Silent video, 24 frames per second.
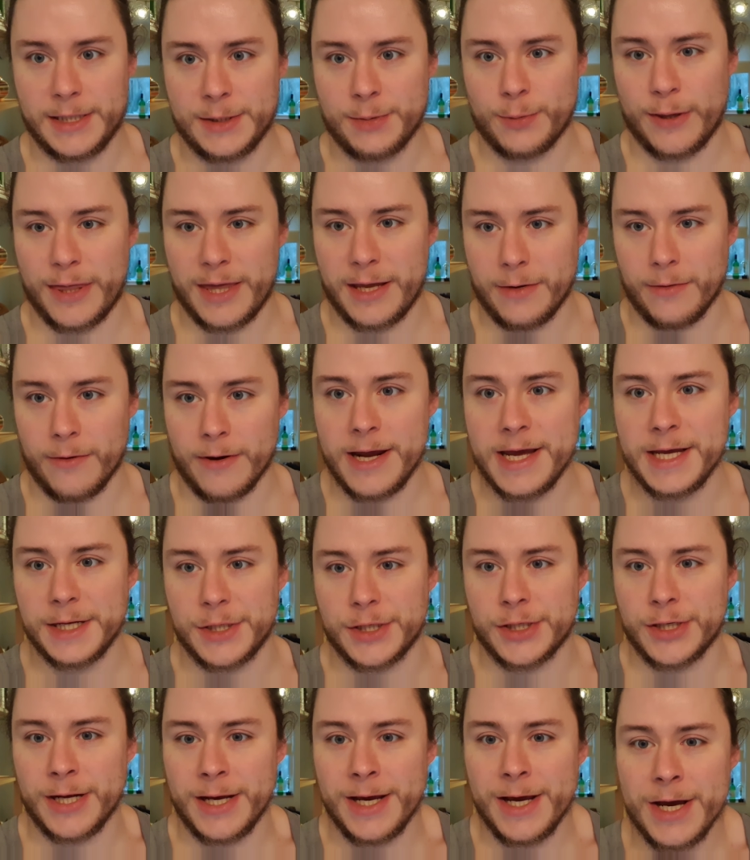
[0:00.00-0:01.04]
It's within
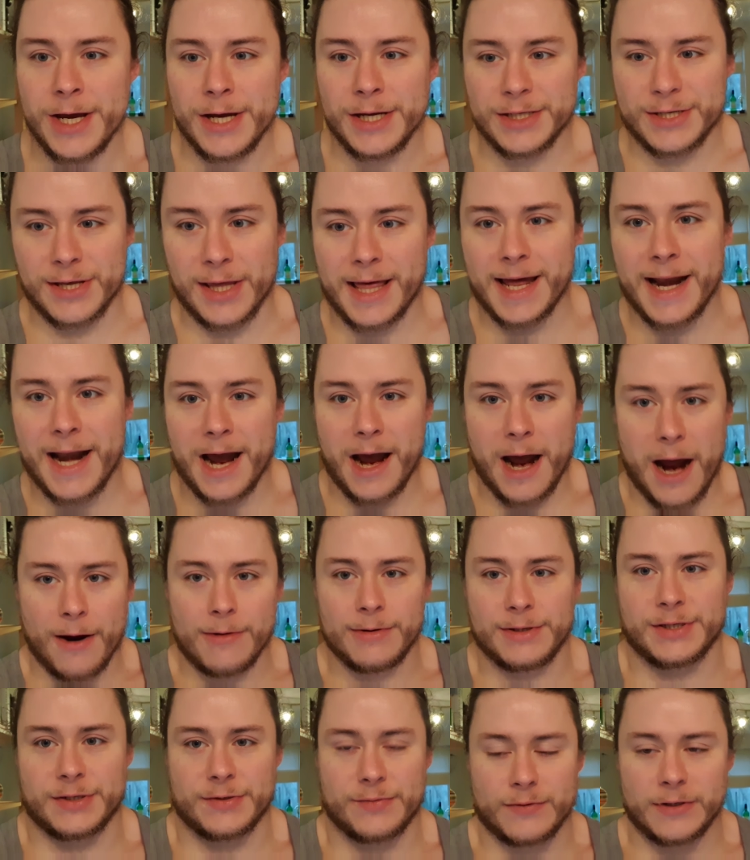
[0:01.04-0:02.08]
reach. So then I
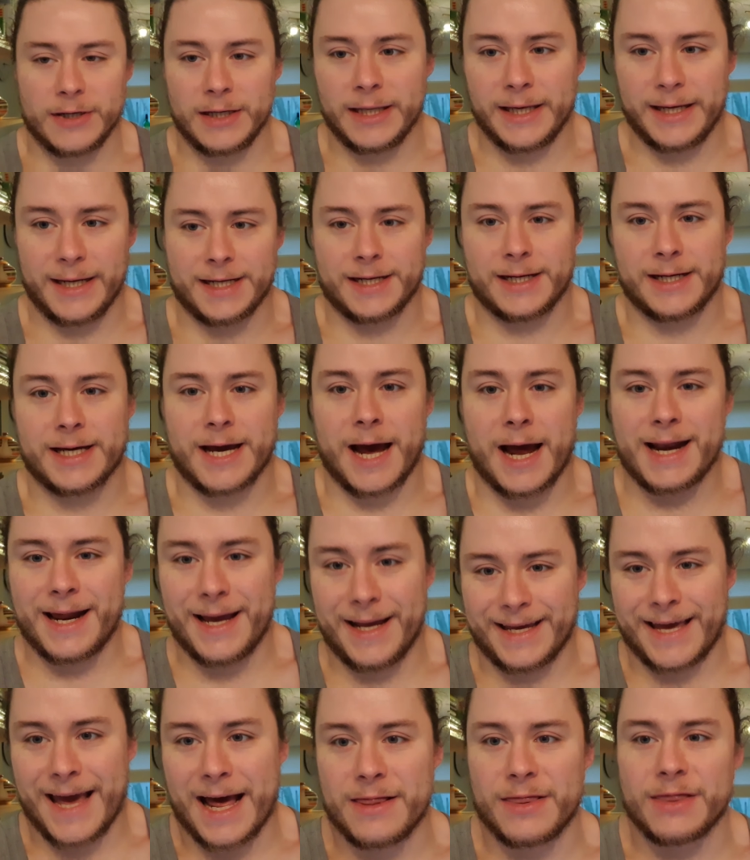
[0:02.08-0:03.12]
was really kind
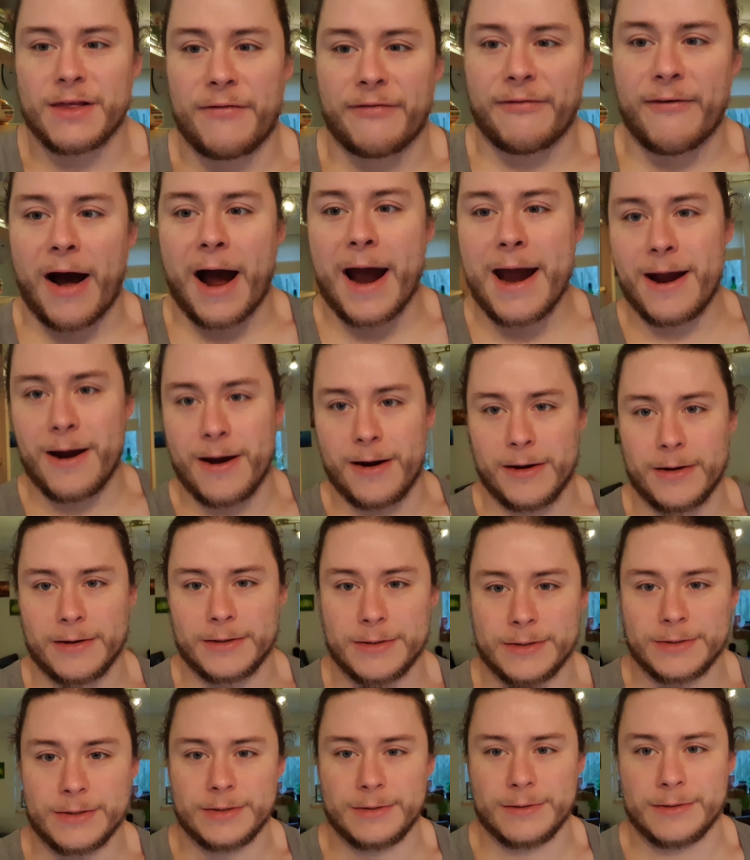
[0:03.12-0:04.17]
of getting the
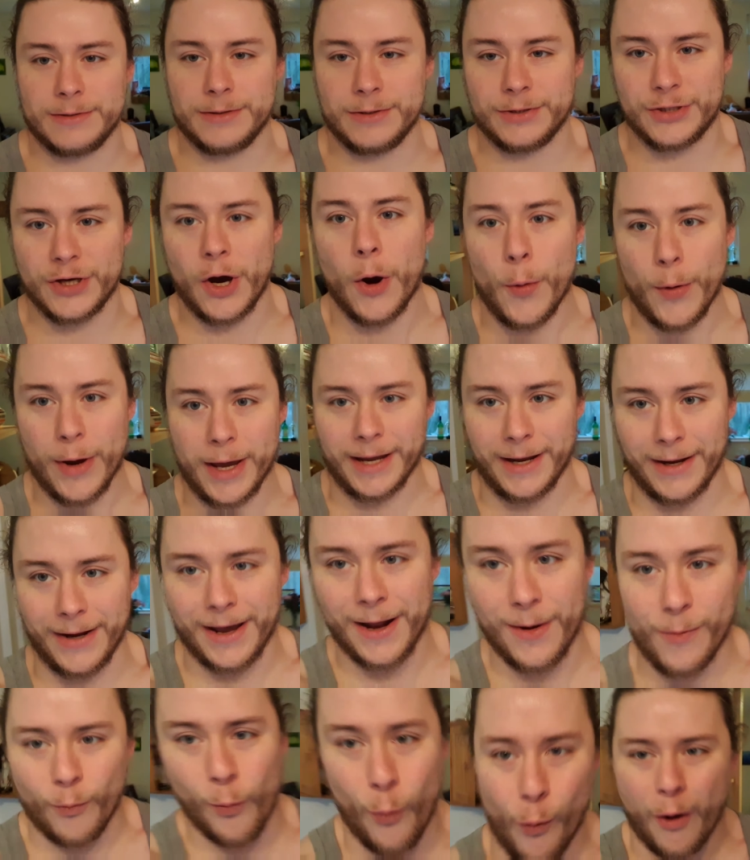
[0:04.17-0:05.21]
fire going
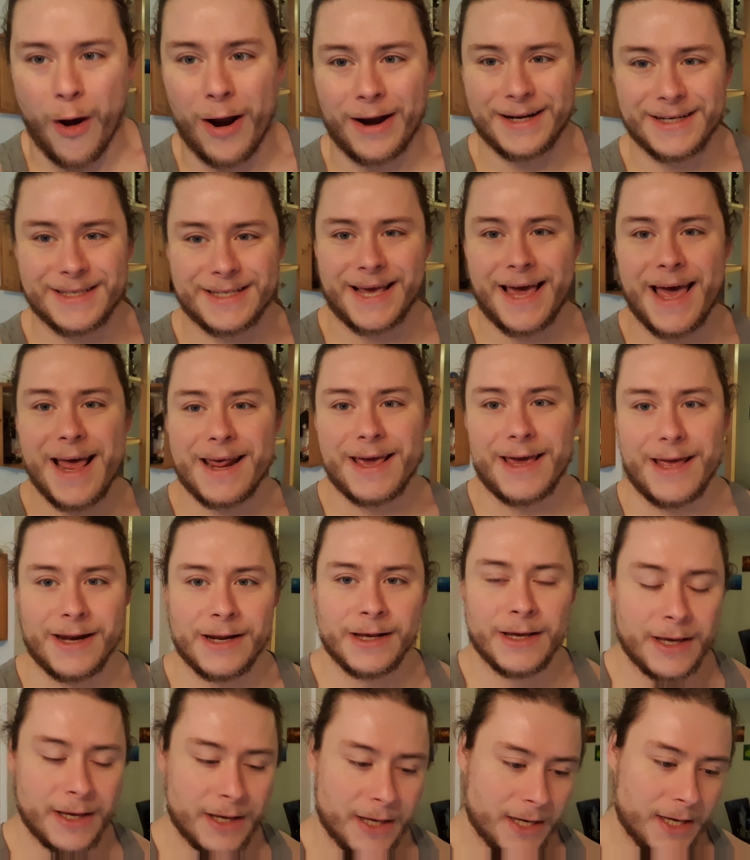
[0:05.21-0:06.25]
and wanting to hit it.